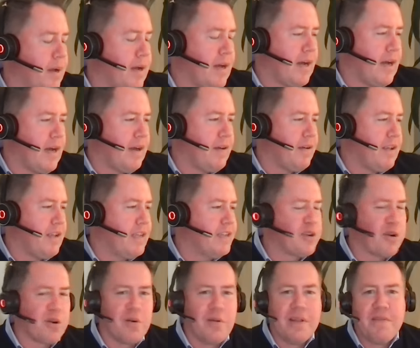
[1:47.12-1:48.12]
uh,
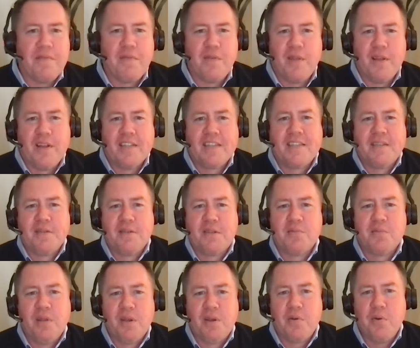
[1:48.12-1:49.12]
internally for this, there's
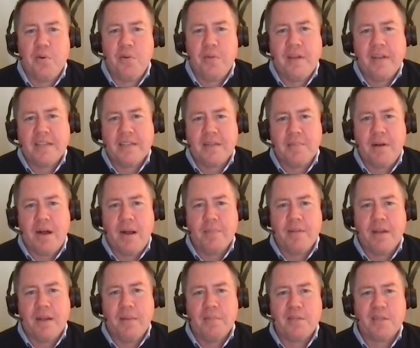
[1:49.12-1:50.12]
some really cool things that
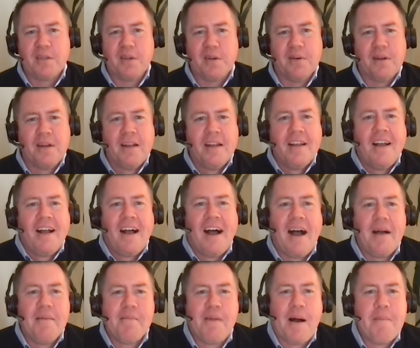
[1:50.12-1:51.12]
popped up. So
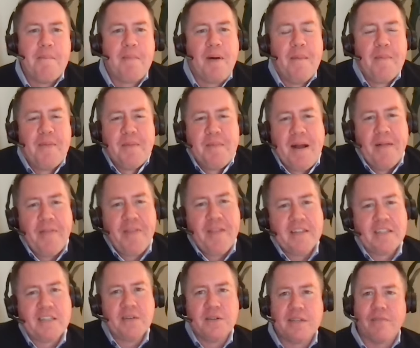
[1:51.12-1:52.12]
I'm I'm pumped about
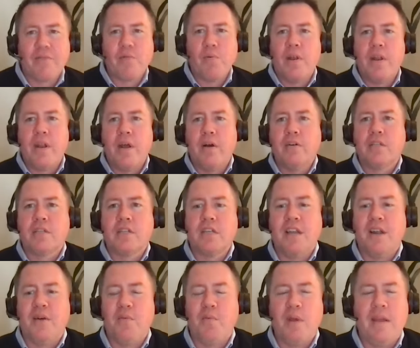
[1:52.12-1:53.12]
this. So as everyone knows, you
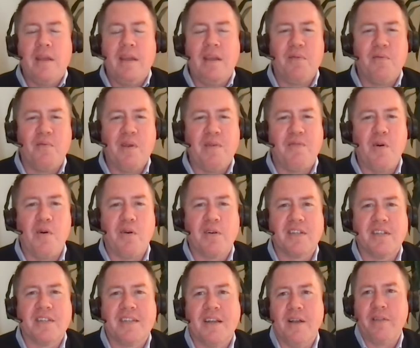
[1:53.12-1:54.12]
know we we
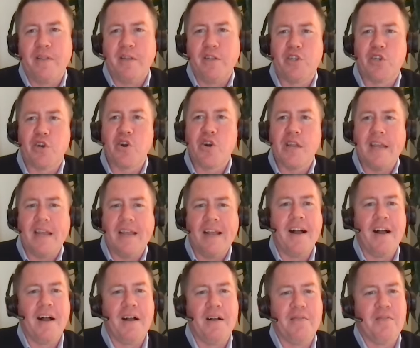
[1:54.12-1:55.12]
focus on telling the journey
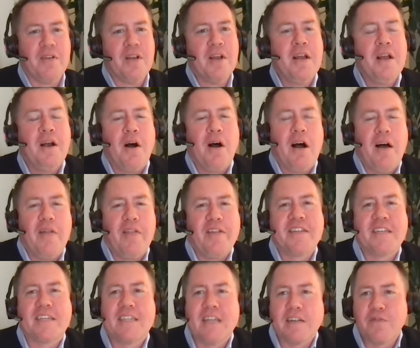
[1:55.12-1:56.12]
of uh, the
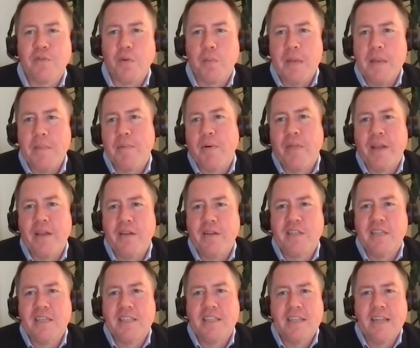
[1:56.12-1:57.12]
successful people that you
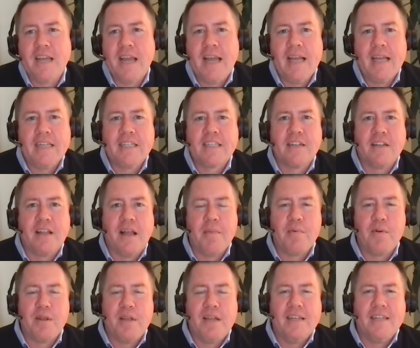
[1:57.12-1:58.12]
see today,
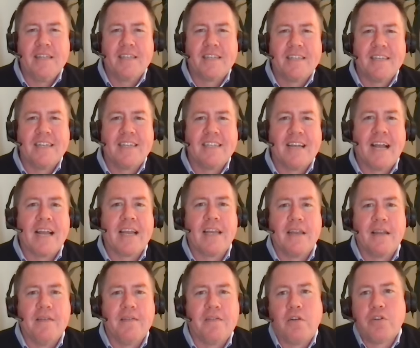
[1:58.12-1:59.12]
celebrities,
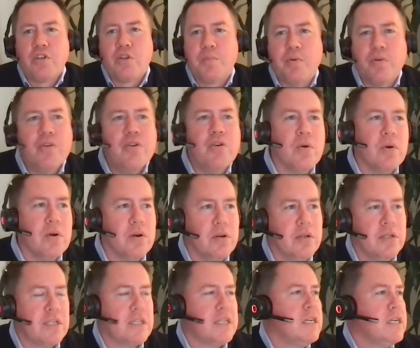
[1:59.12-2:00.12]
executives,
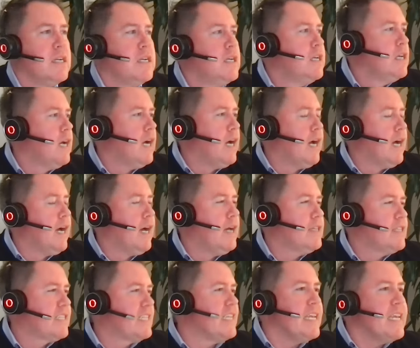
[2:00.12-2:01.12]
entrepreneurs, uh,
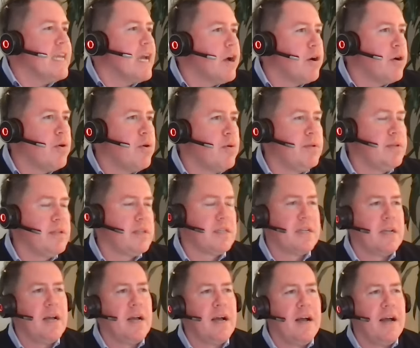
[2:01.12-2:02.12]

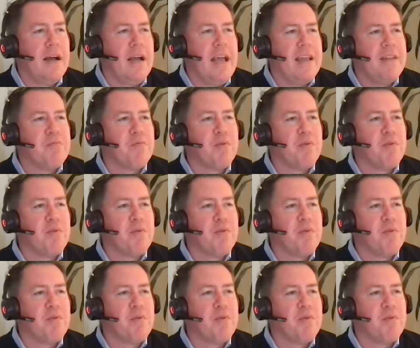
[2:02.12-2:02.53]
CEOs, uh, and